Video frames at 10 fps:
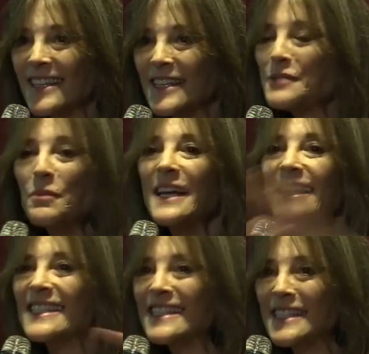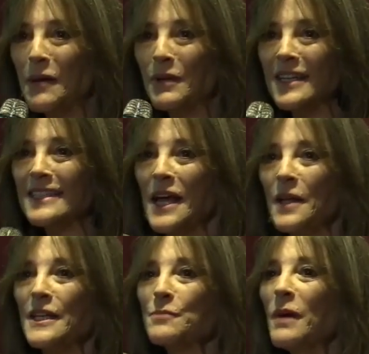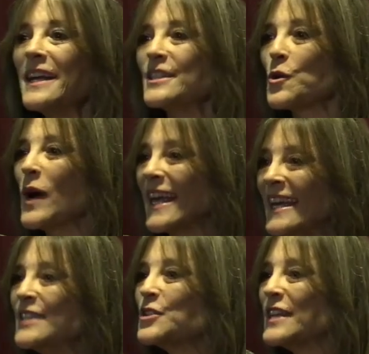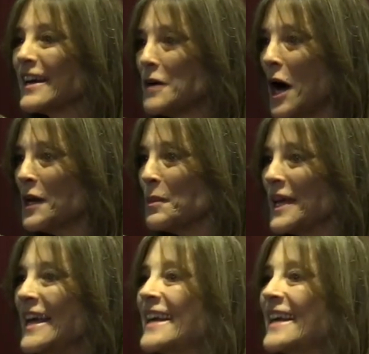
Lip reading: This money is a stimulus. This money is going into the economy.